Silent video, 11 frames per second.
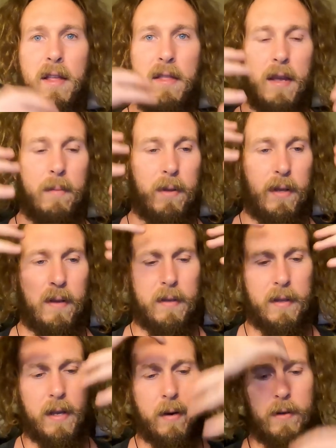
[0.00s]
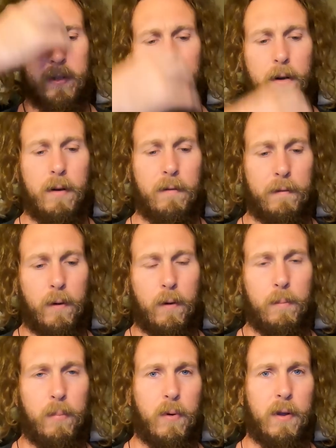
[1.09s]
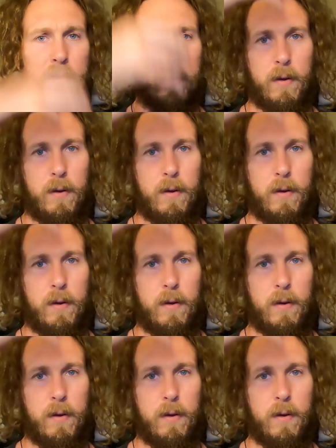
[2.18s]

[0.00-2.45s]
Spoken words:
they believe that there were certain focal points